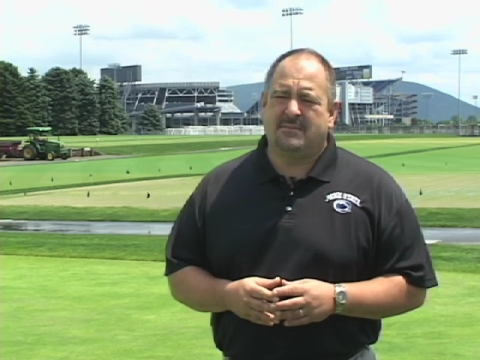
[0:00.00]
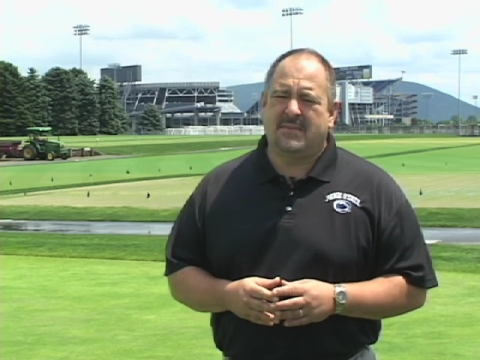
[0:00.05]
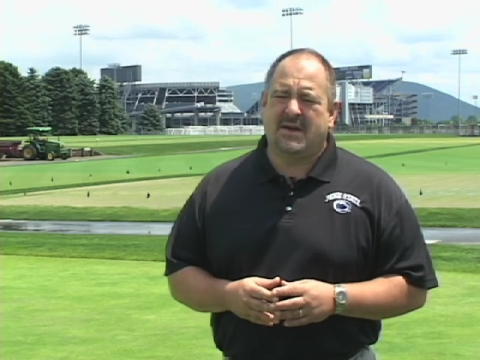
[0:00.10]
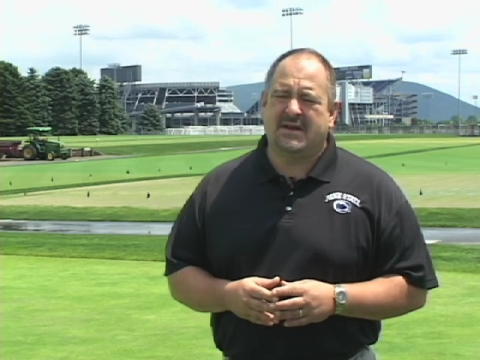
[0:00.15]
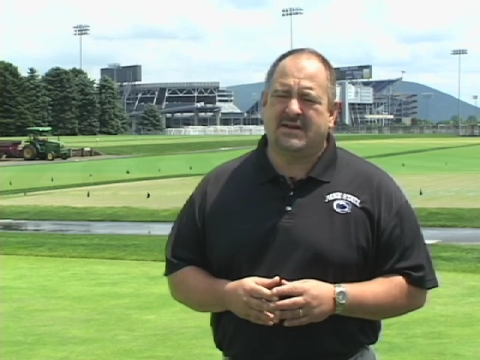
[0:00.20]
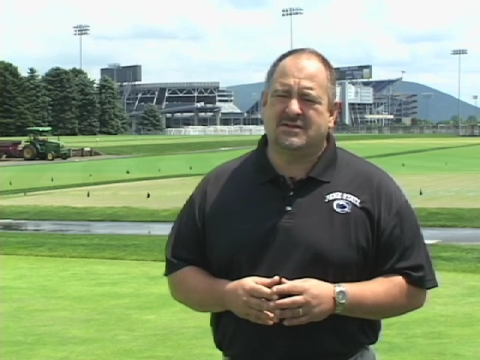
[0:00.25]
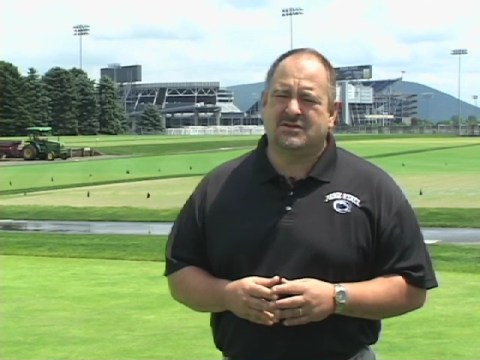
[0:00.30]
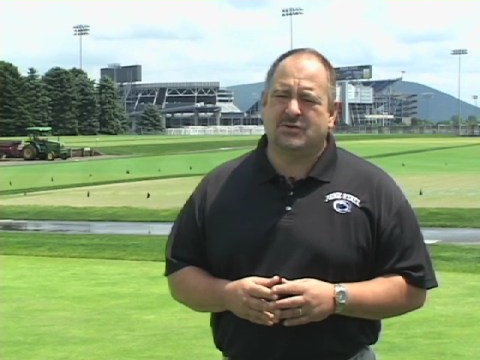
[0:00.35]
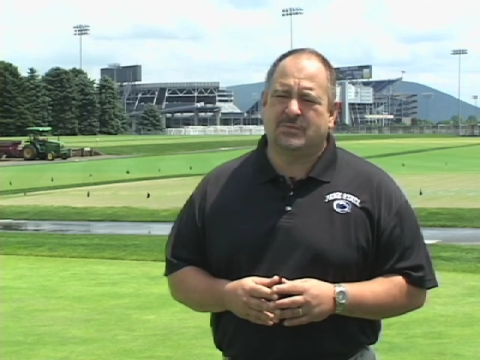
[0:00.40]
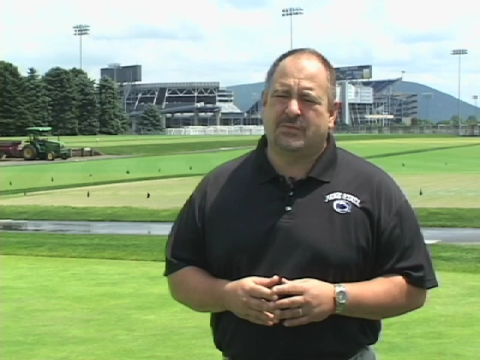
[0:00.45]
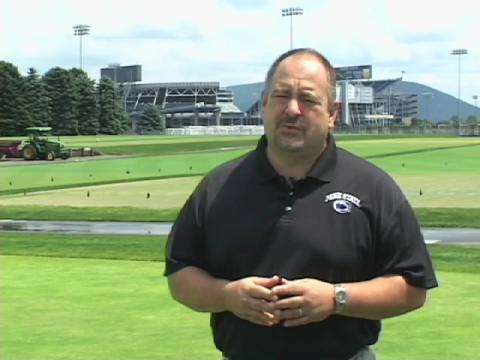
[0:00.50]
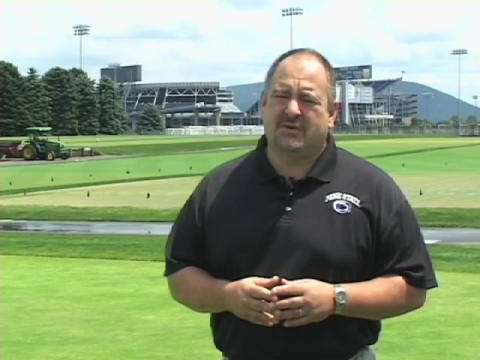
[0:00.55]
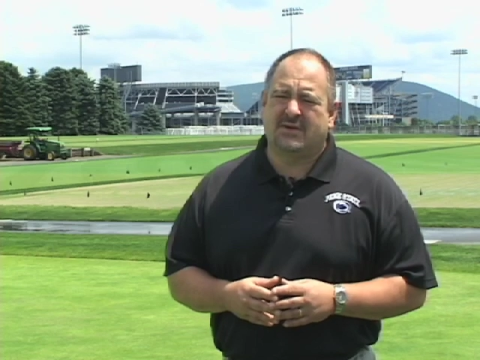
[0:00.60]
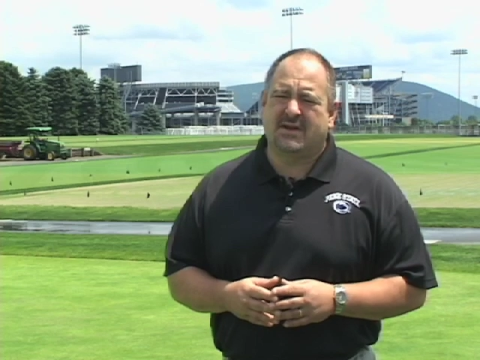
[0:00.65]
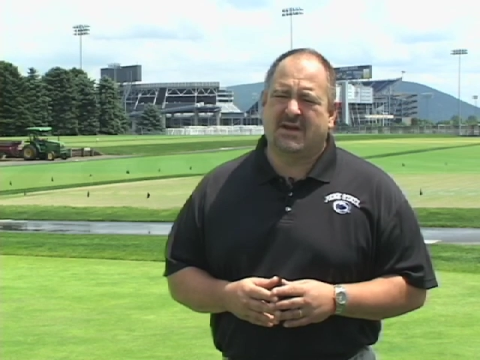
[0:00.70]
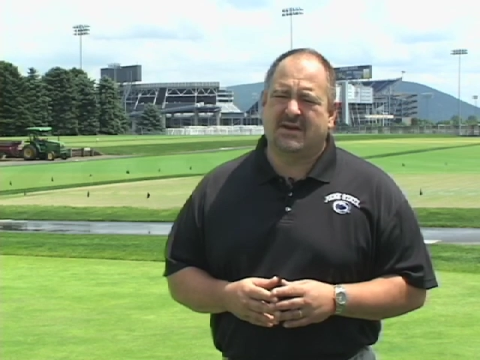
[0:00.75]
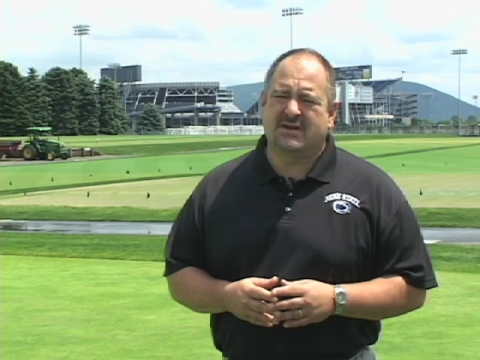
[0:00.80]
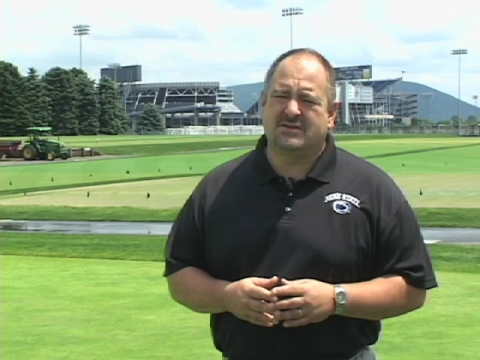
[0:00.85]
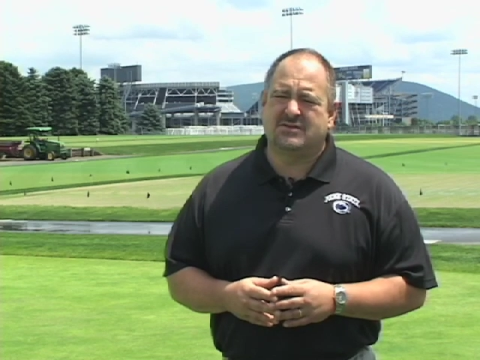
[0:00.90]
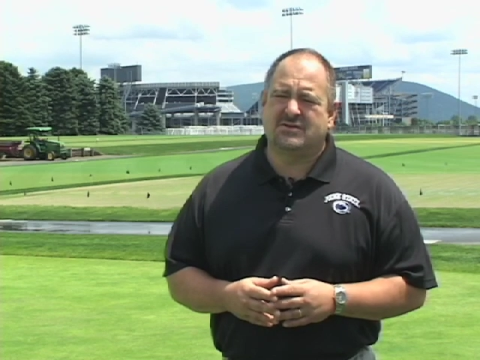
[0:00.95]
many
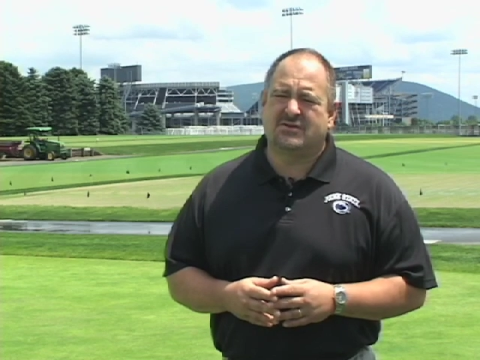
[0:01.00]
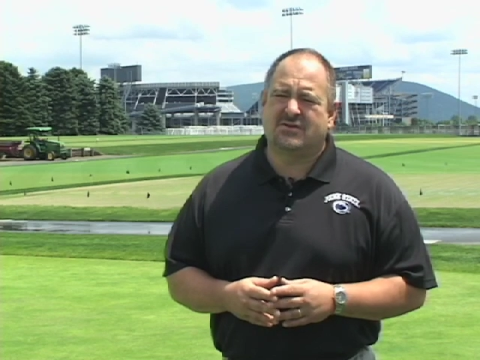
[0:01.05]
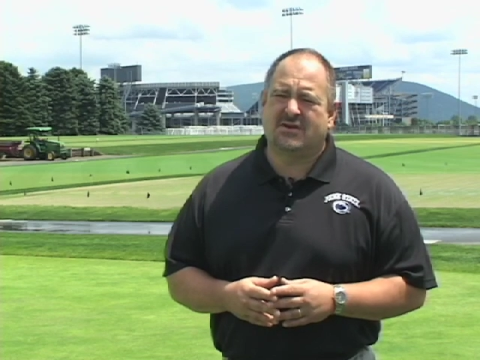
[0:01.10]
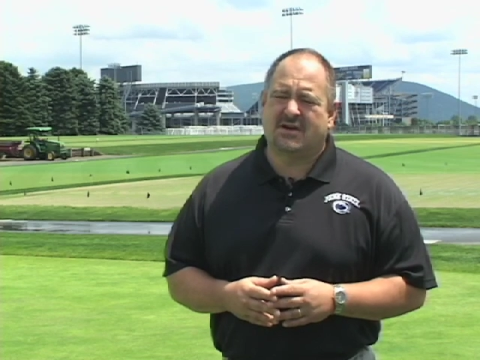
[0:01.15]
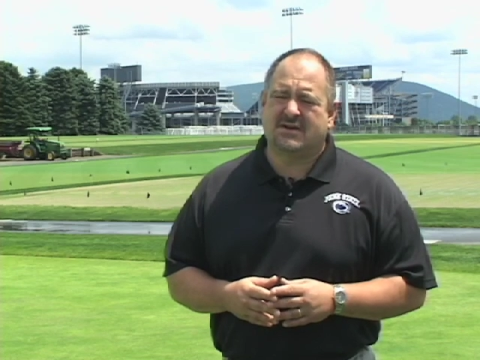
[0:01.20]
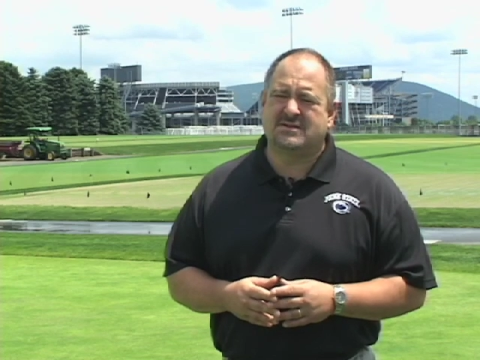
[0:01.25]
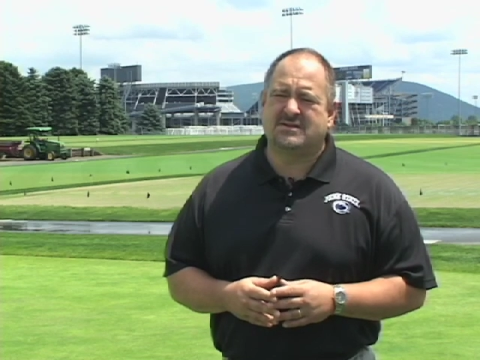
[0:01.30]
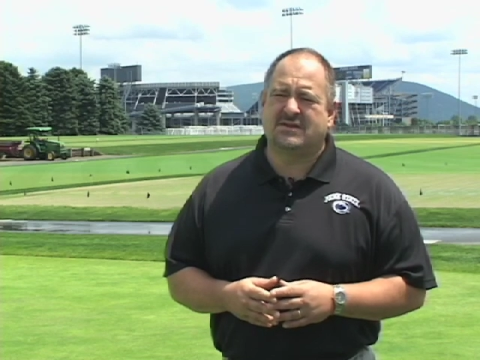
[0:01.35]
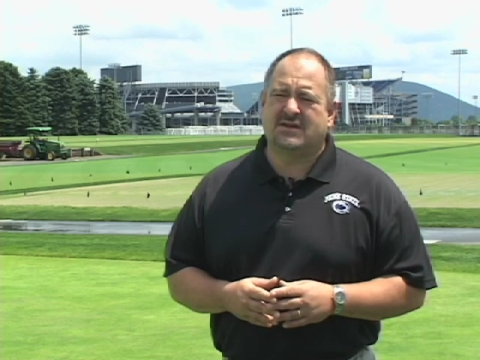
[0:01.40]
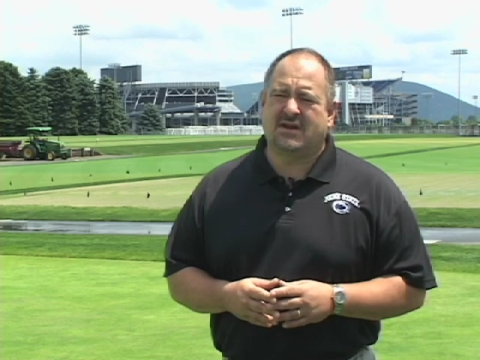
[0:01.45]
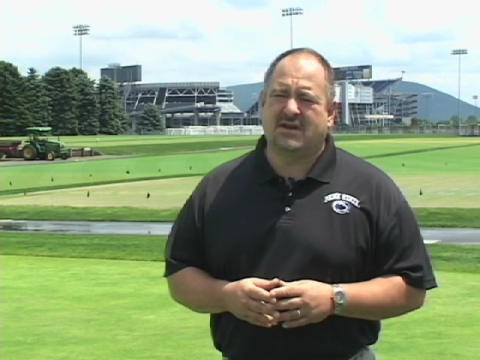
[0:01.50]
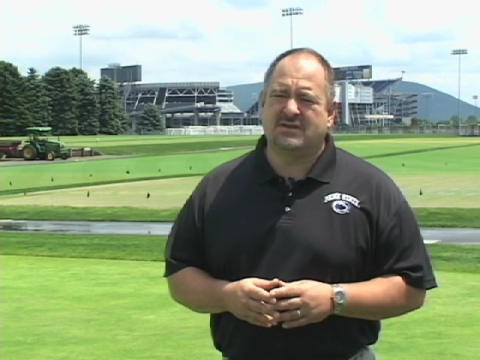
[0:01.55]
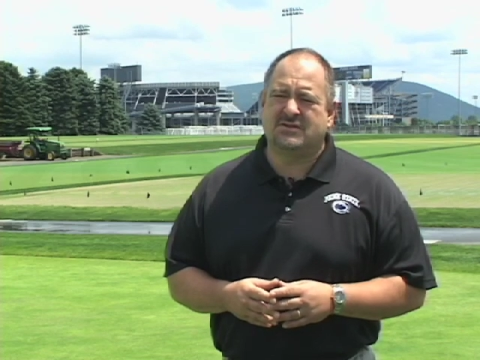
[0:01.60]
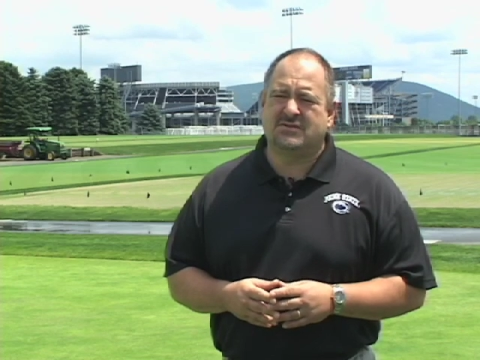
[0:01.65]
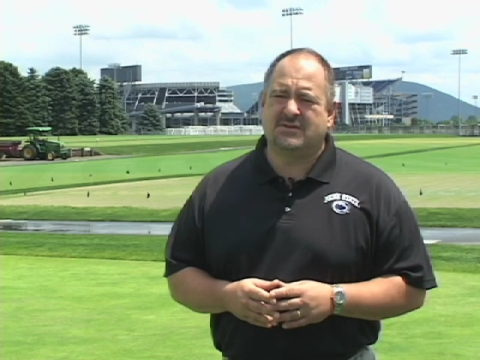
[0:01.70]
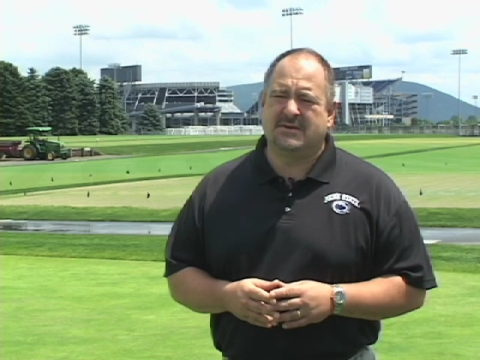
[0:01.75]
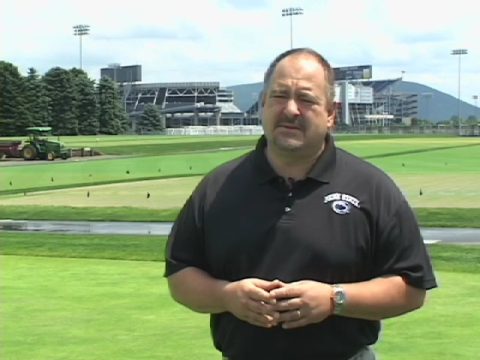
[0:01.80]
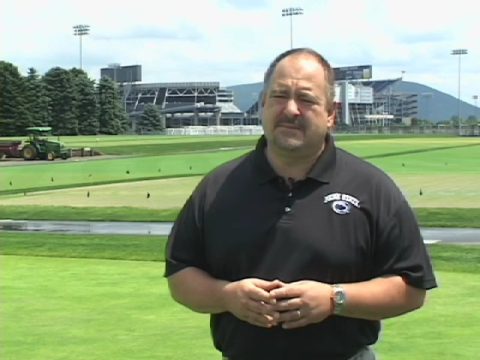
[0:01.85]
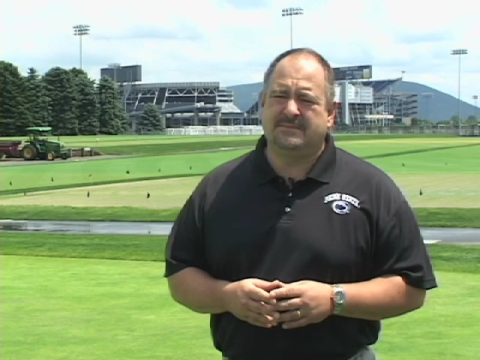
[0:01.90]
superintendents across the country.